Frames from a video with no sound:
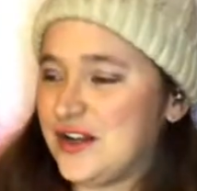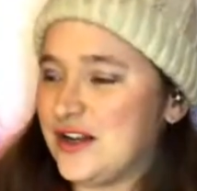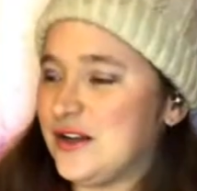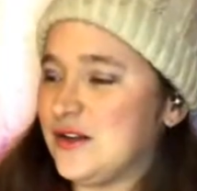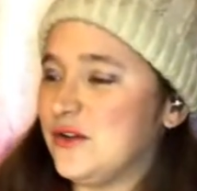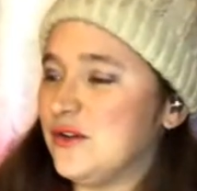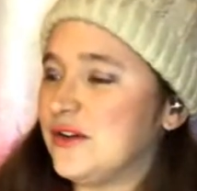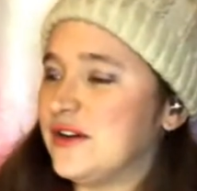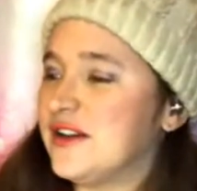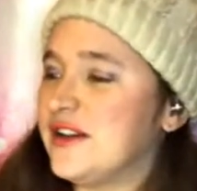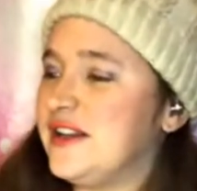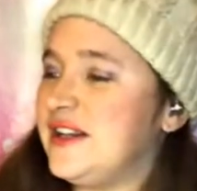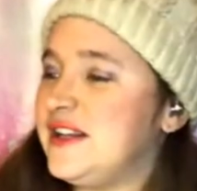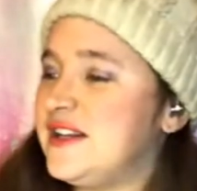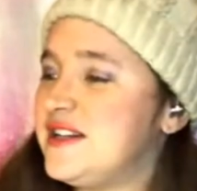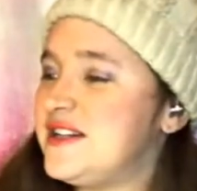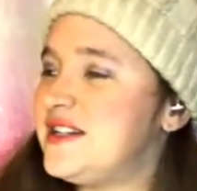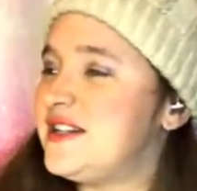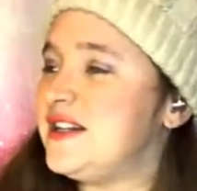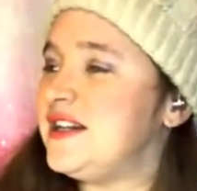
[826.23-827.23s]
a look.
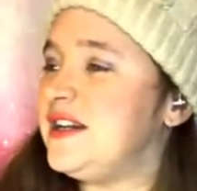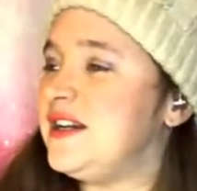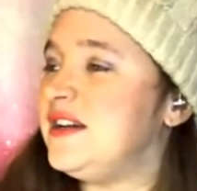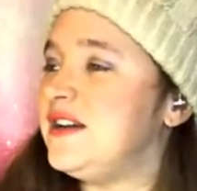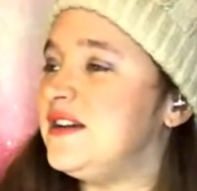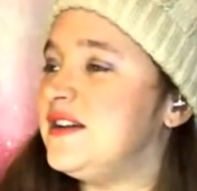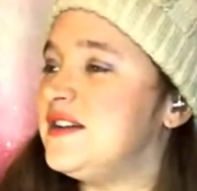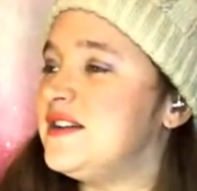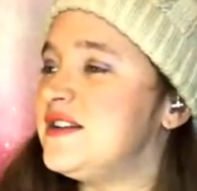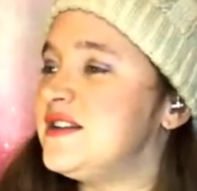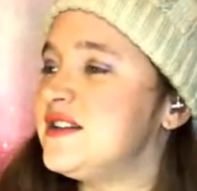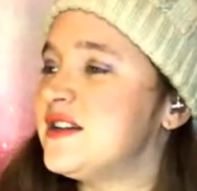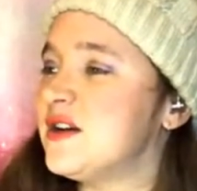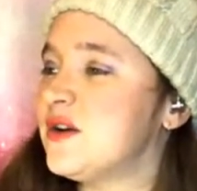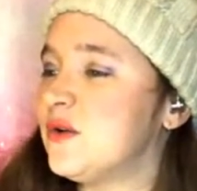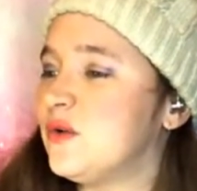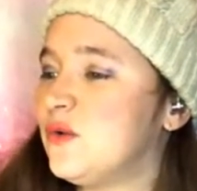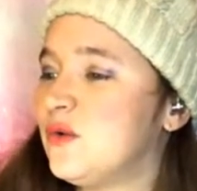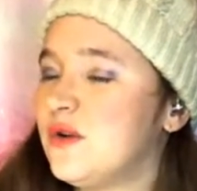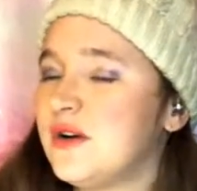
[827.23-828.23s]
This is
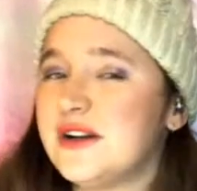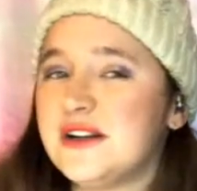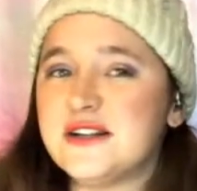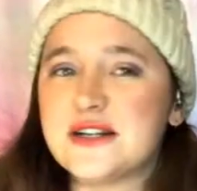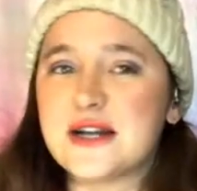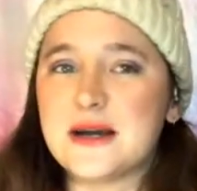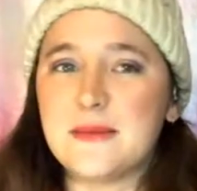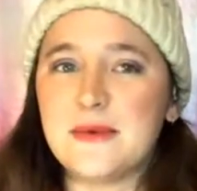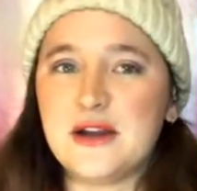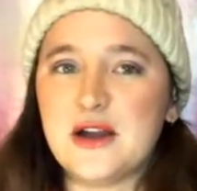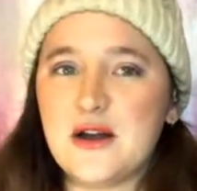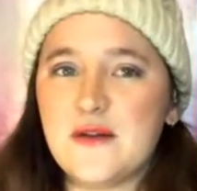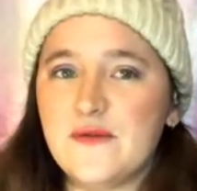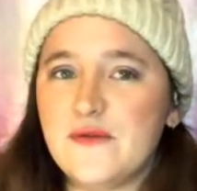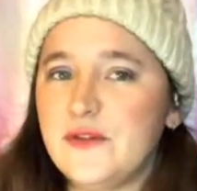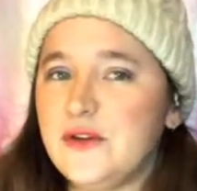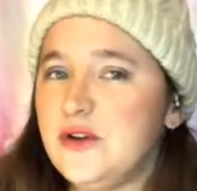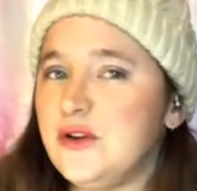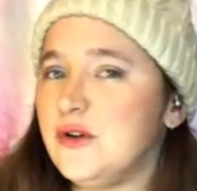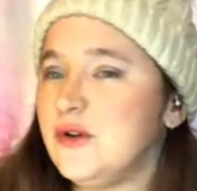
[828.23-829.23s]
what is coming
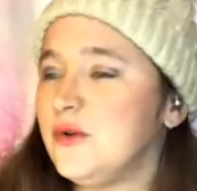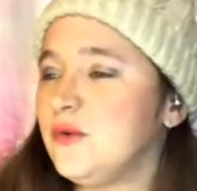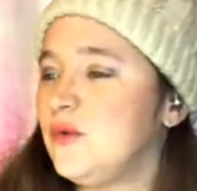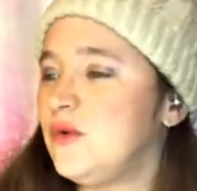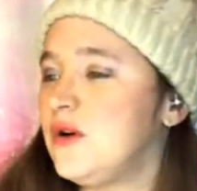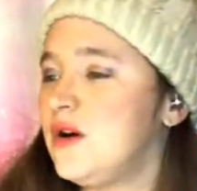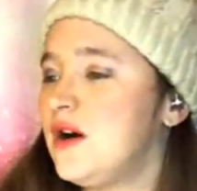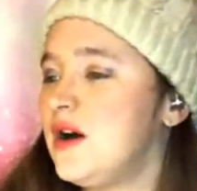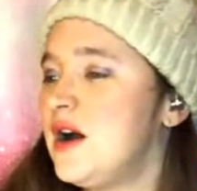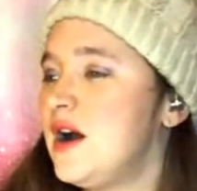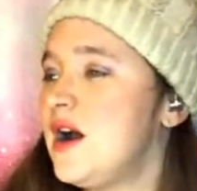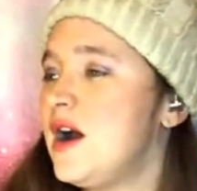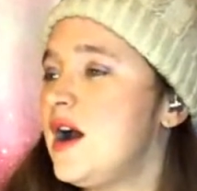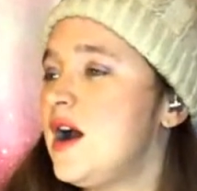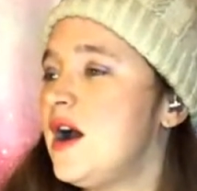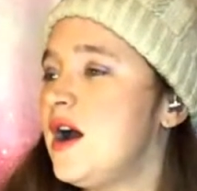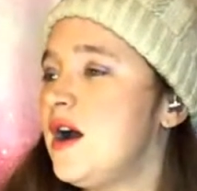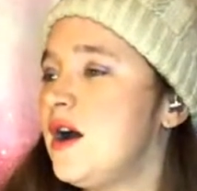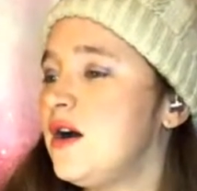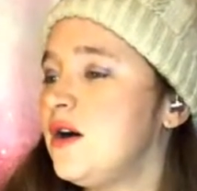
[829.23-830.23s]
up for you.
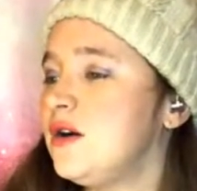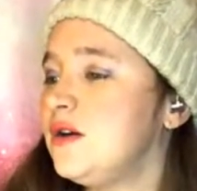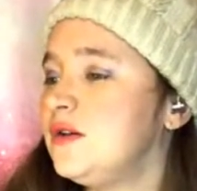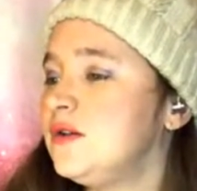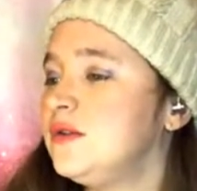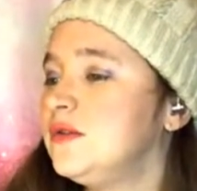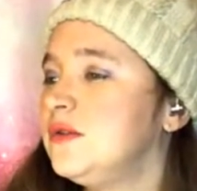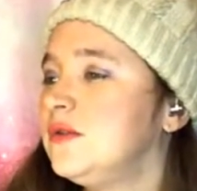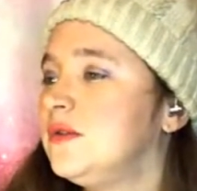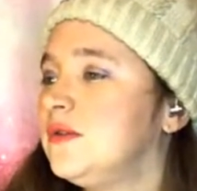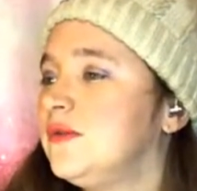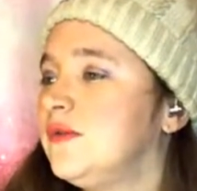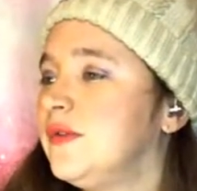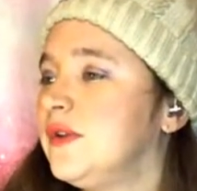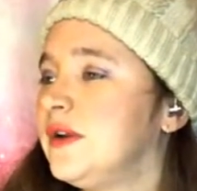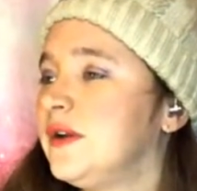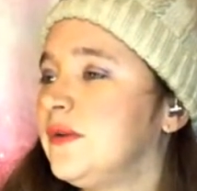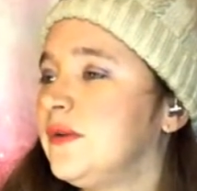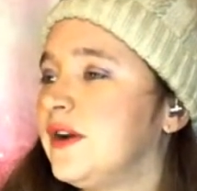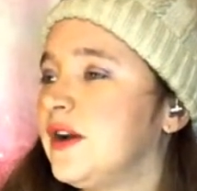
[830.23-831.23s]
Well,
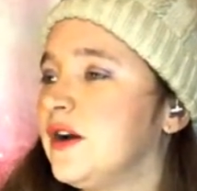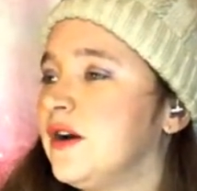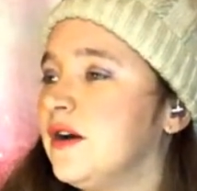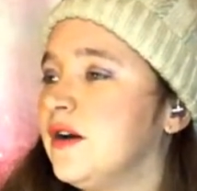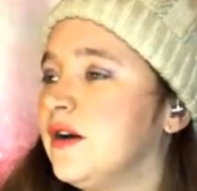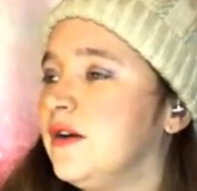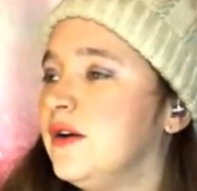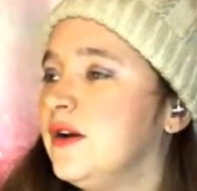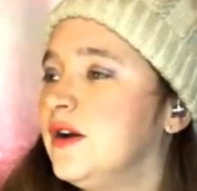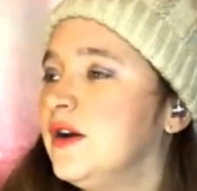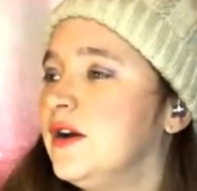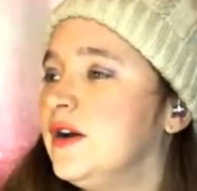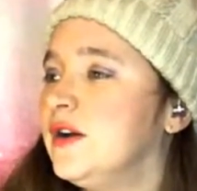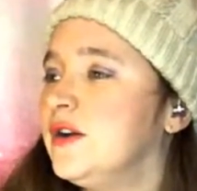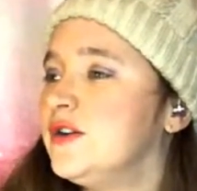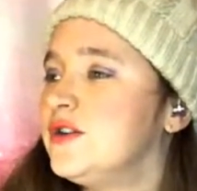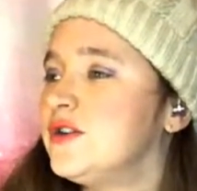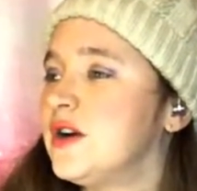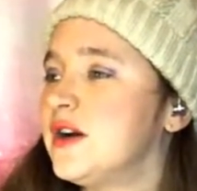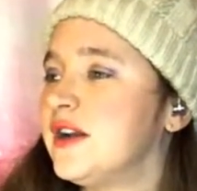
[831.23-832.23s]
there we go.
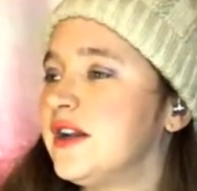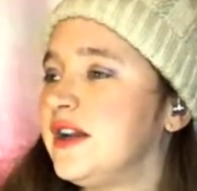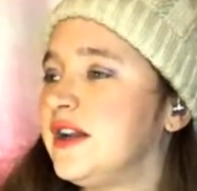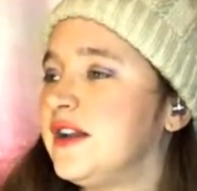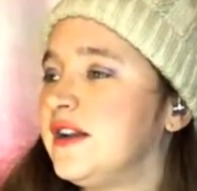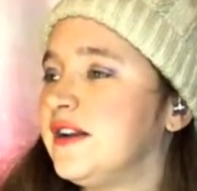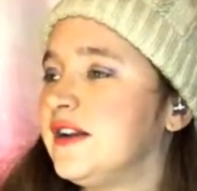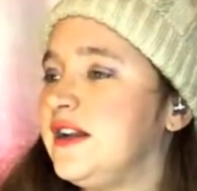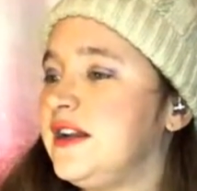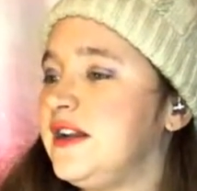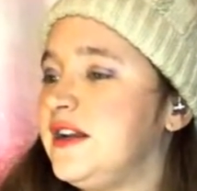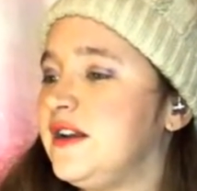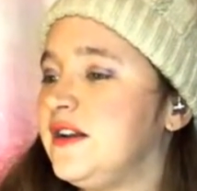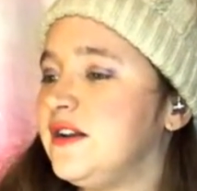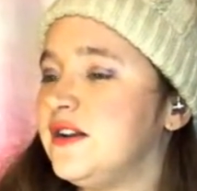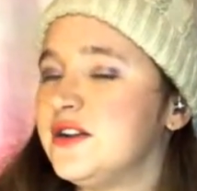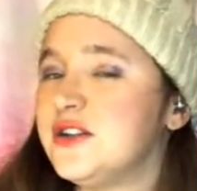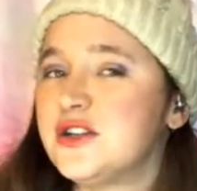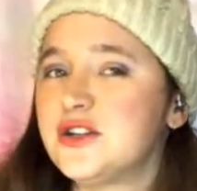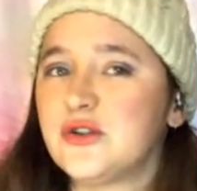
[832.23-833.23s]
Trying to get it
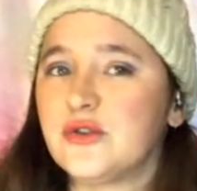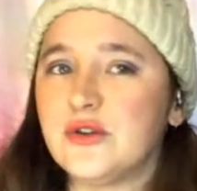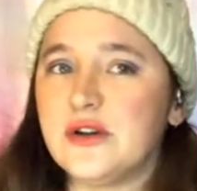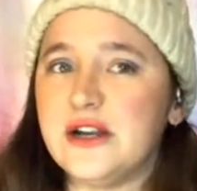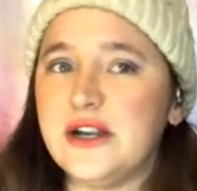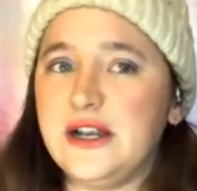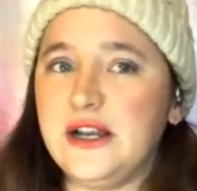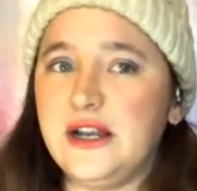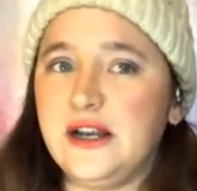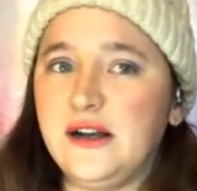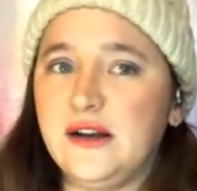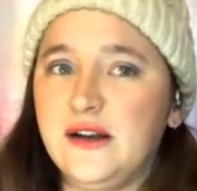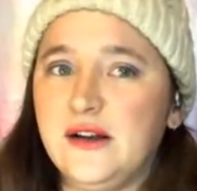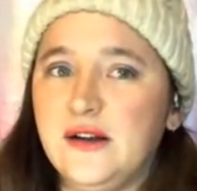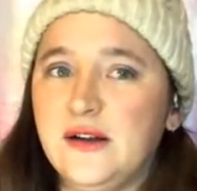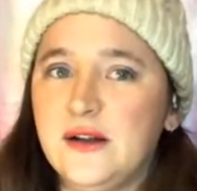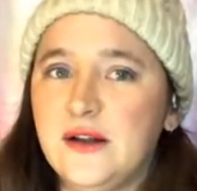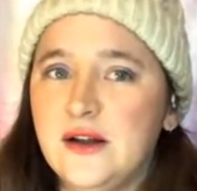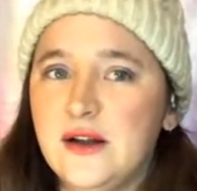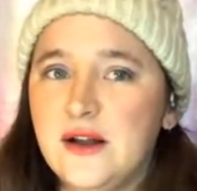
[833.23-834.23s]
in the
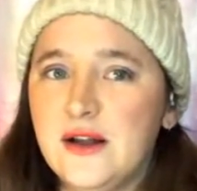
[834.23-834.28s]
screen.